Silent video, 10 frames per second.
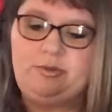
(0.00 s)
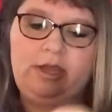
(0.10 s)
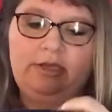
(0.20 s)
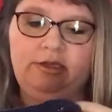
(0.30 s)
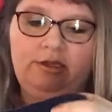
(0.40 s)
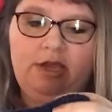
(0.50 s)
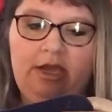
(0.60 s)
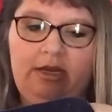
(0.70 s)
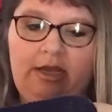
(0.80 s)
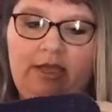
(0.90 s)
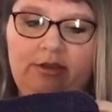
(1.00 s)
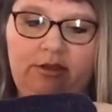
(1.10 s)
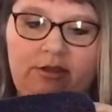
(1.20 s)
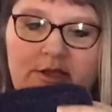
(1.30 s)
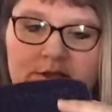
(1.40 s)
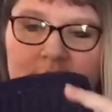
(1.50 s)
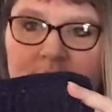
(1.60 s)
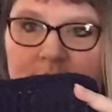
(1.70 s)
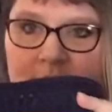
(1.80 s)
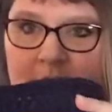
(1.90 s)
but I decided, since it's
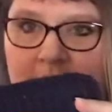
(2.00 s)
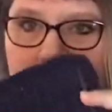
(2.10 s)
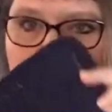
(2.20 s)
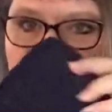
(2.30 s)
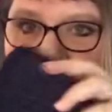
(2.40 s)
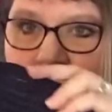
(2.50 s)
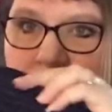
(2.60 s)
a DK and it's